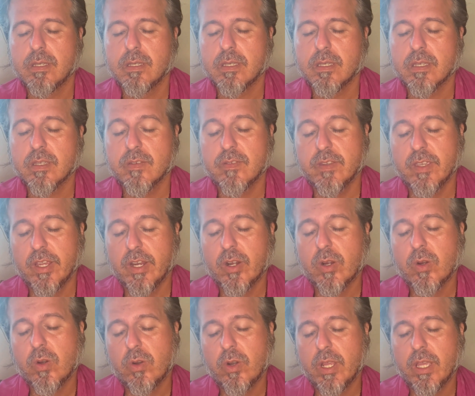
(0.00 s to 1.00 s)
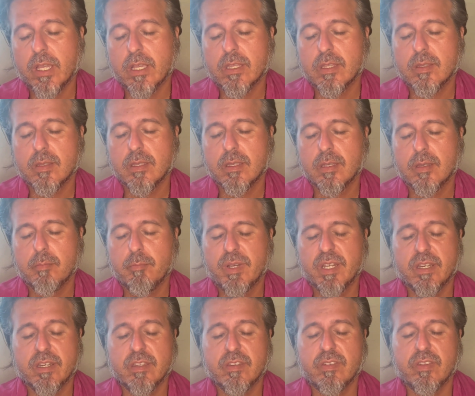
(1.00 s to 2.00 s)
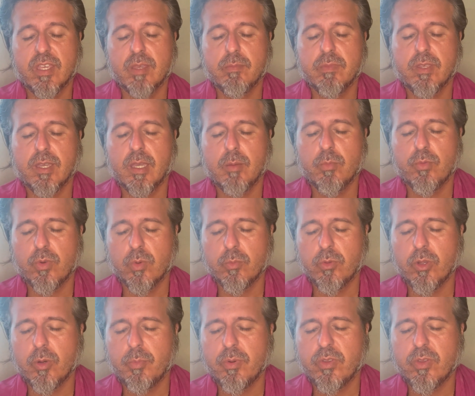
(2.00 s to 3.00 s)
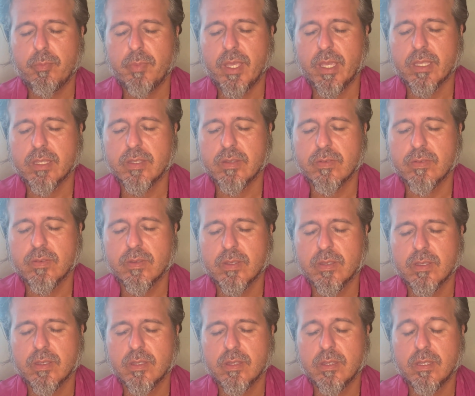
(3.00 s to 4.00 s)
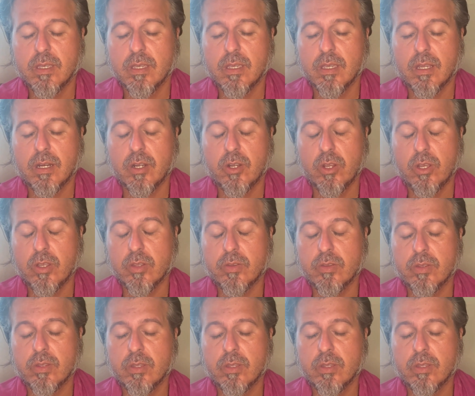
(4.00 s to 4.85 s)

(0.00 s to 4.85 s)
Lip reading: Because they are correct, but at the same time, from your perspective, they are not.